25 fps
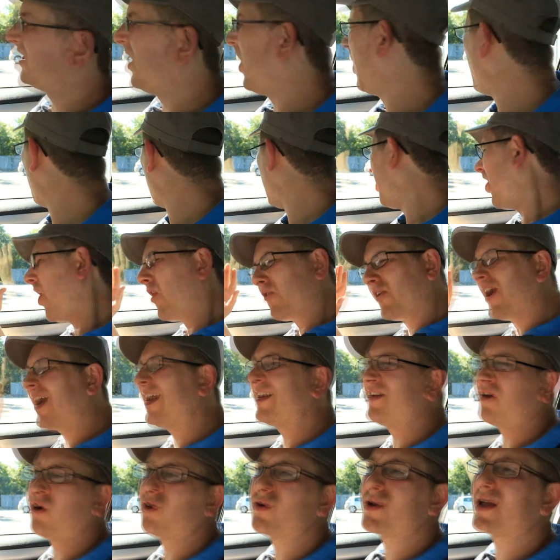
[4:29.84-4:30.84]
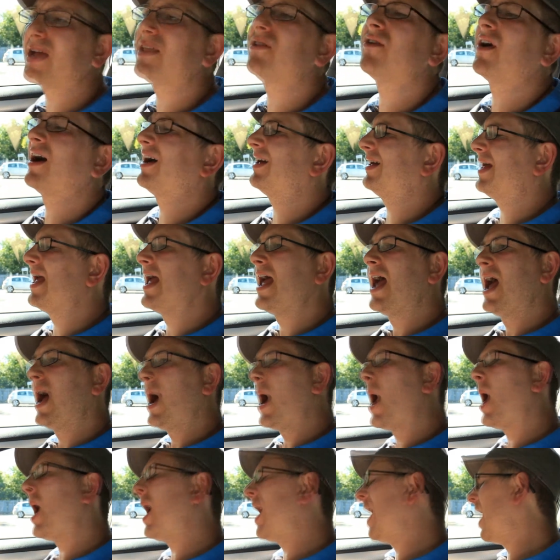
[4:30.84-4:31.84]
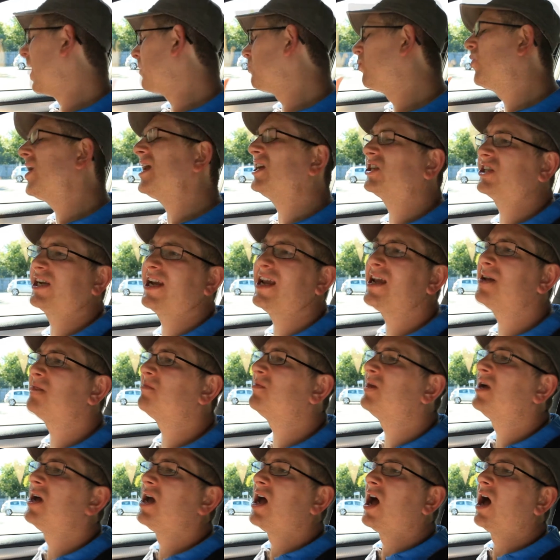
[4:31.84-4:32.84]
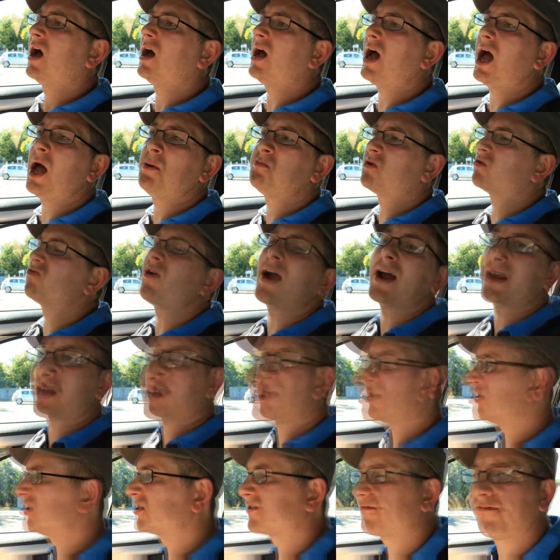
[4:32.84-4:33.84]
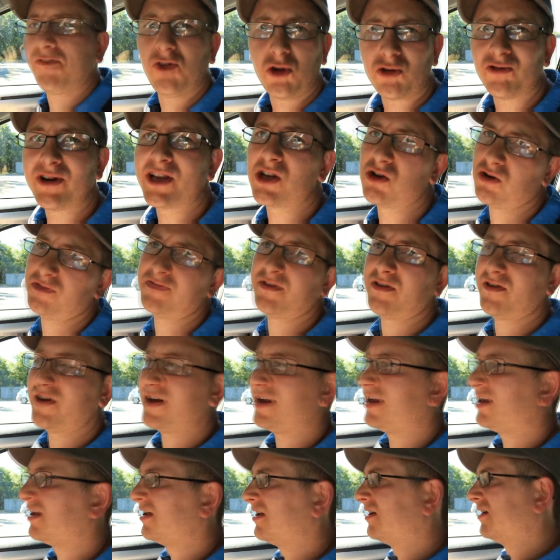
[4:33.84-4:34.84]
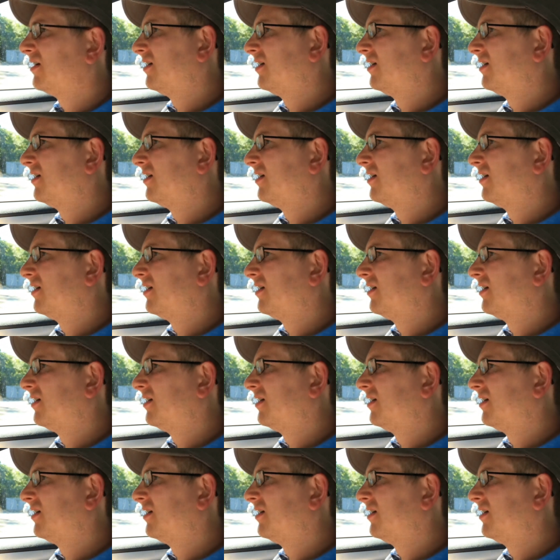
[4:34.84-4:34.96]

All right, okay, look, I wish him a miraculous full recovery.